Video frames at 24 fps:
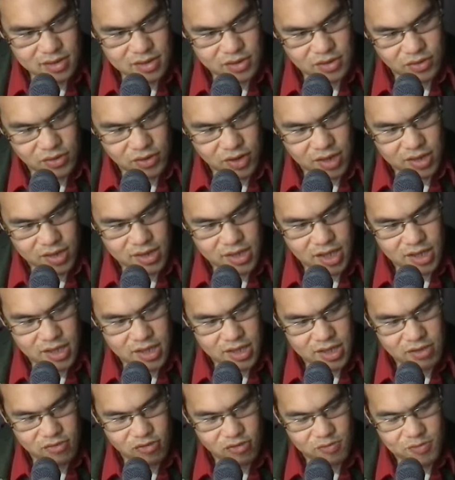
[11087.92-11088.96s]
I
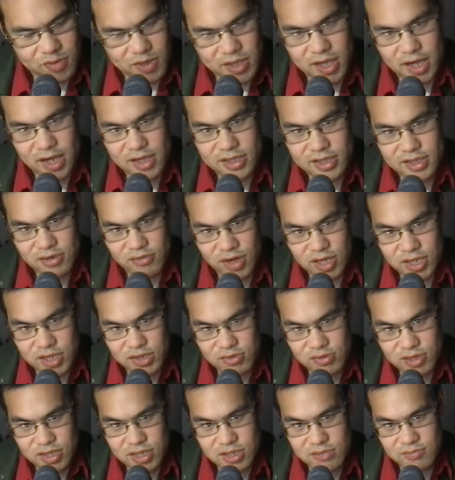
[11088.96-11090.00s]
think it would be the
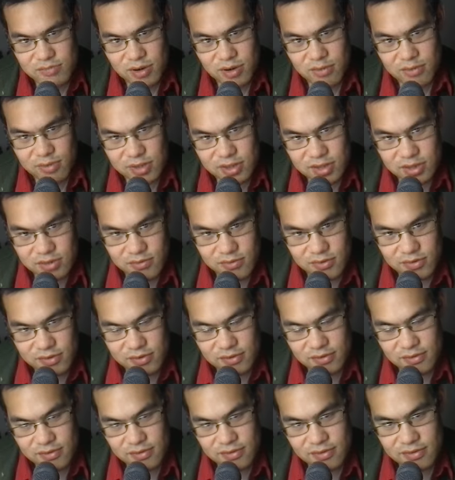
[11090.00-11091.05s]
undergraduates probably that would
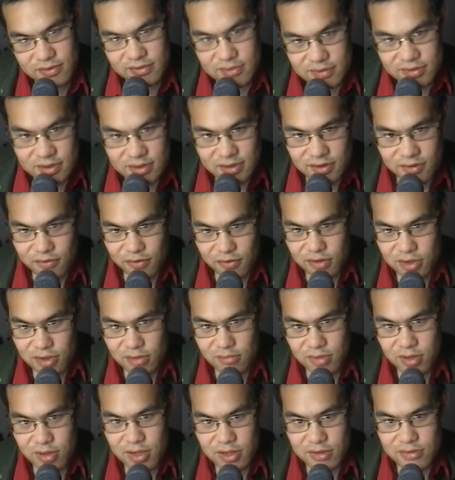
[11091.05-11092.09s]
foot the
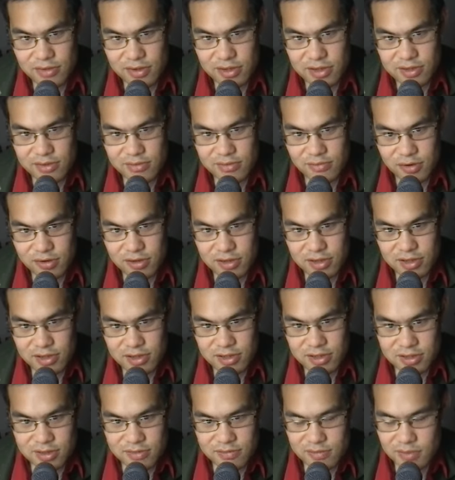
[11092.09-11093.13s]
bill, right? More or
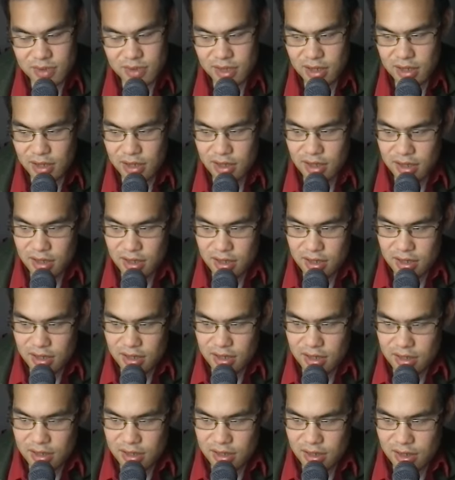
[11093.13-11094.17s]
less.
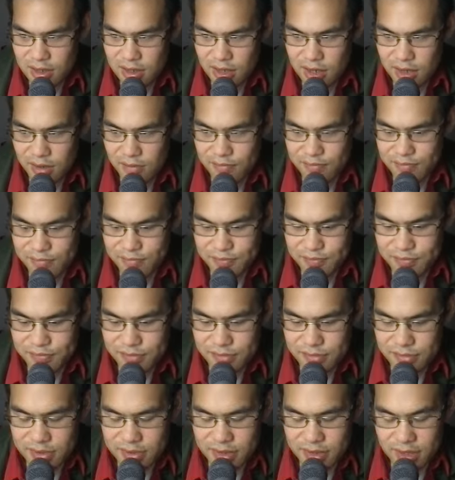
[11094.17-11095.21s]
Um
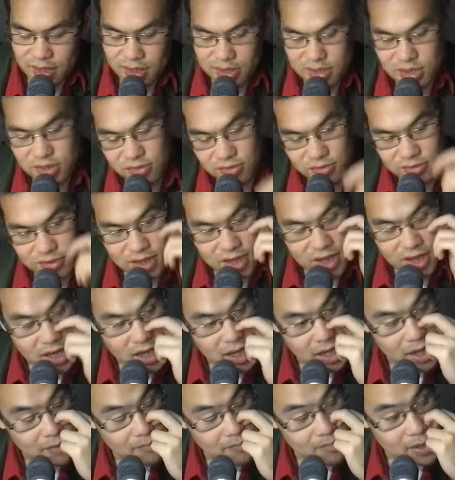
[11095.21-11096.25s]
yeah, so
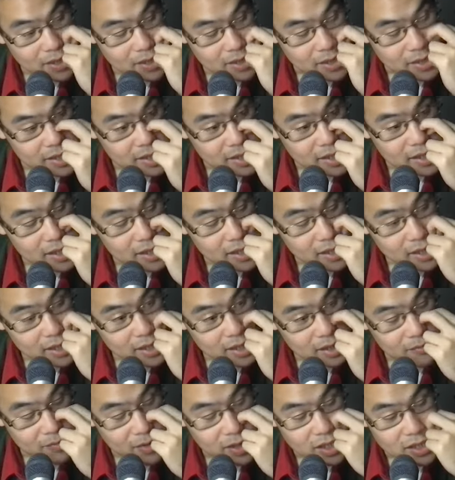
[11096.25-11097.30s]
but
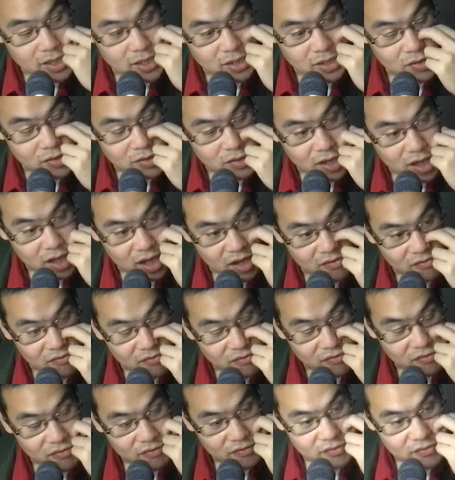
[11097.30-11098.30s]
it's good to have,